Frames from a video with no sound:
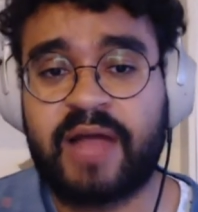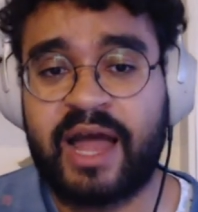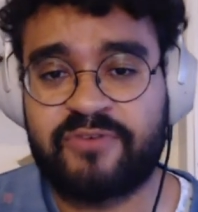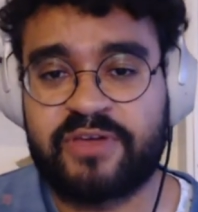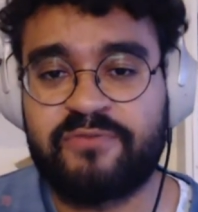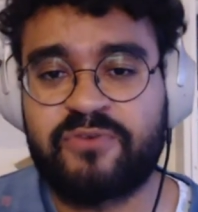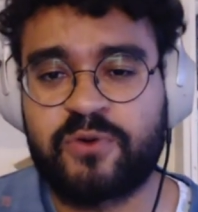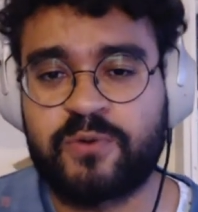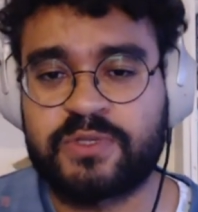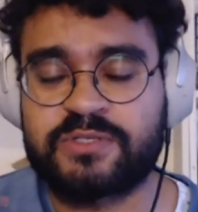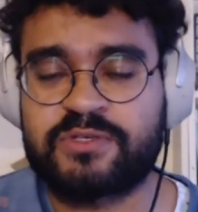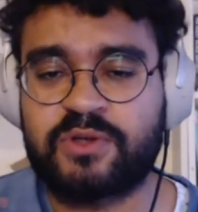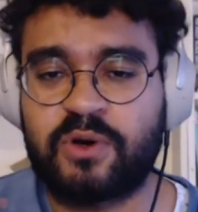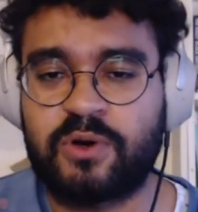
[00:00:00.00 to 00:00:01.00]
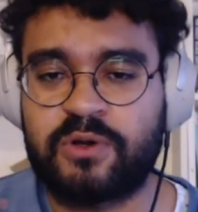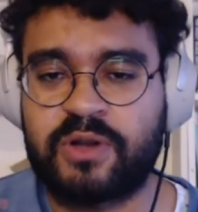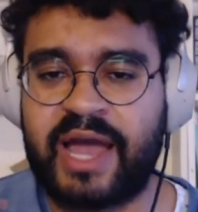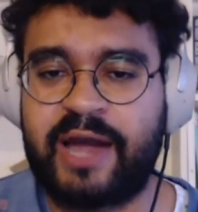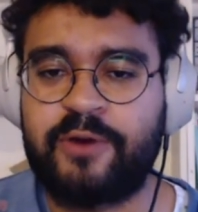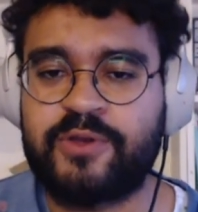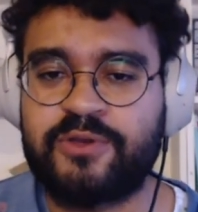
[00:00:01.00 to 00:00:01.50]
have influence on
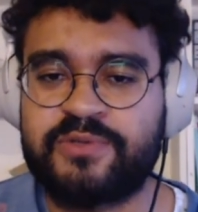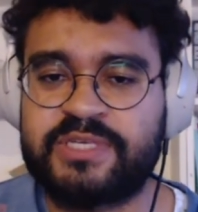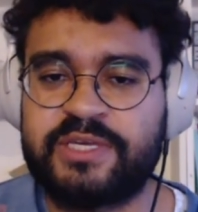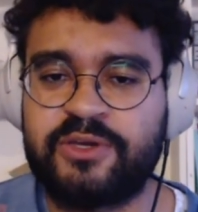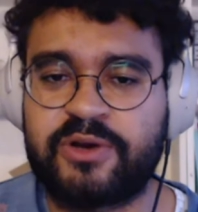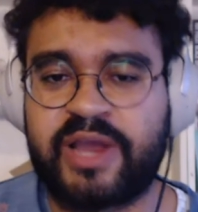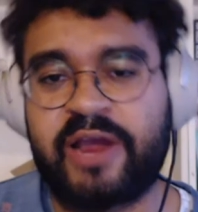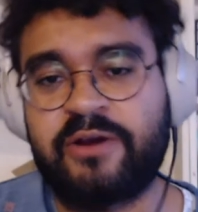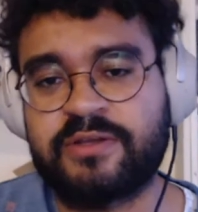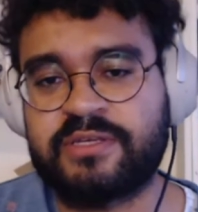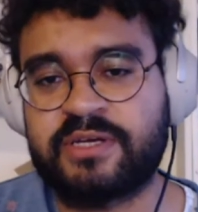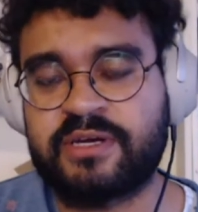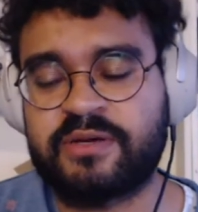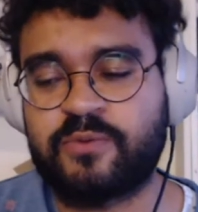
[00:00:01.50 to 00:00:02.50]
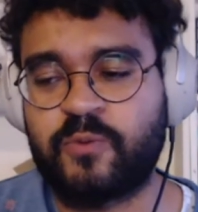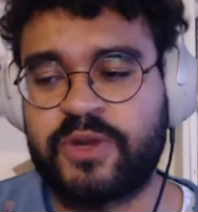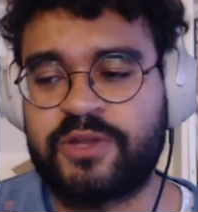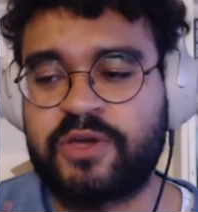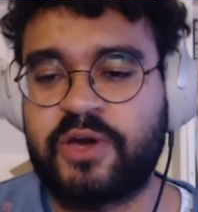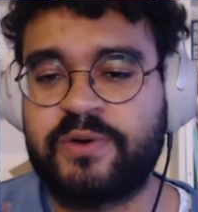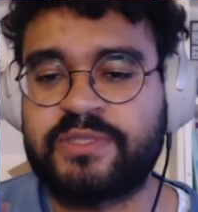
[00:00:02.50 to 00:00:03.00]
how you see your character
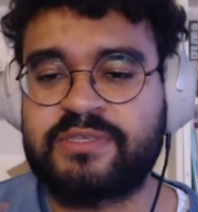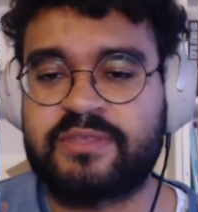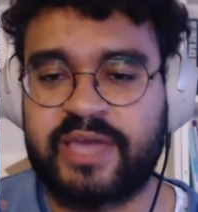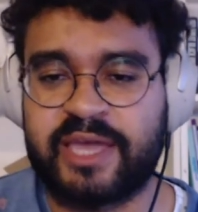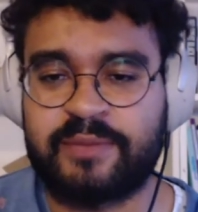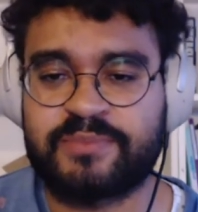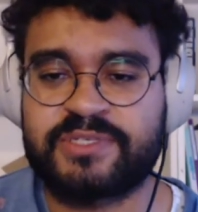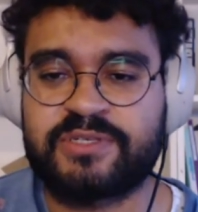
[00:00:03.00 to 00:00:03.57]
when you go into the game.